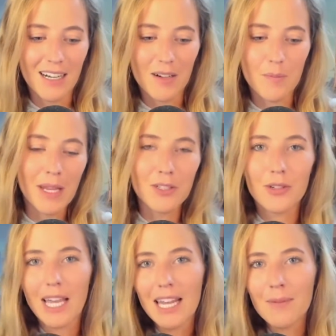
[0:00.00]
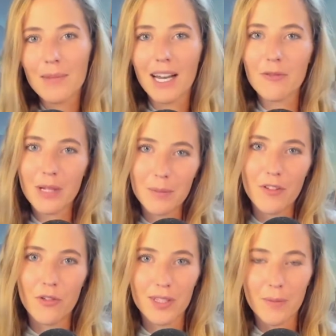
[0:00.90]
mental game that I've played
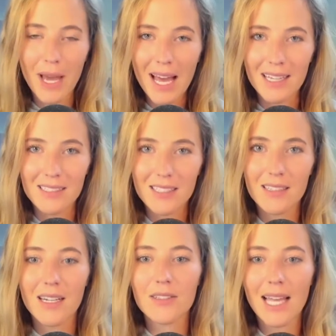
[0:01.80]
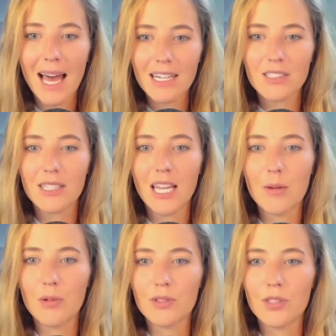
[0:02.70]
before in the past that I was actually
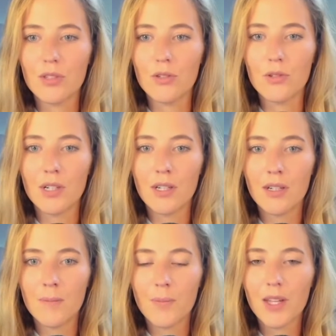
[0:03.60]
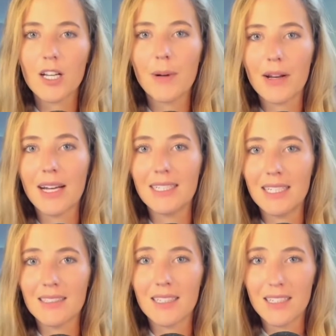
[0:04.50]
able to think about
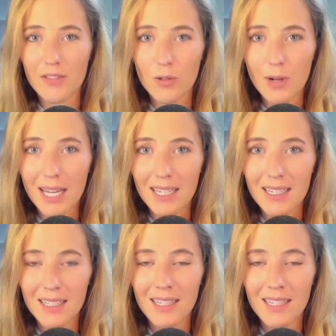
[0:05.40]
ideas in a different way.